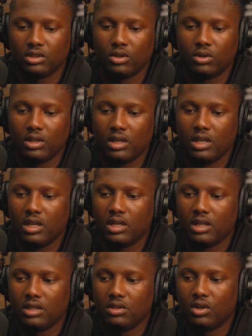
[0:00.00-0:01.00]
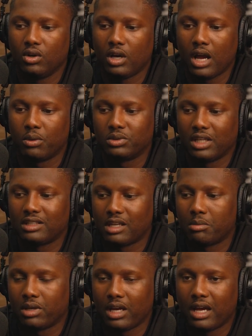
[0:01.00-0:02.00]
So, I was that
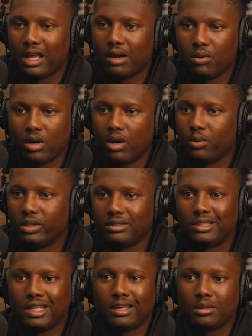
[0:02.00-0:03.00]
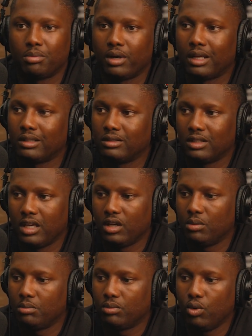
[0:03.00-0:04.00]
type of guy. I would always stay out to practice and
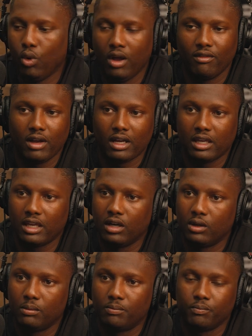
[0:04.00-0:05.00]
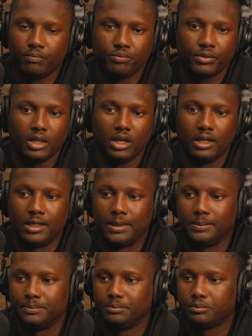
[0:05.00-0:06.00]
help whoever I can help,
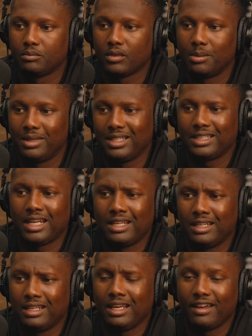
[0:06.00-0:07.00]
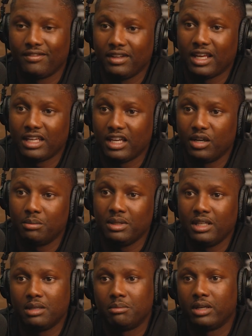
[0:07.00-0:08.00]
because at the end of the day, I feel like it helped me
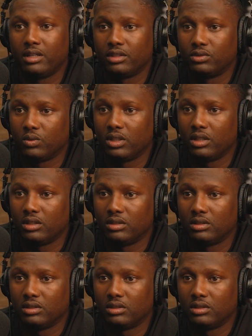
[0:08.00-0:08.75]
get better as well.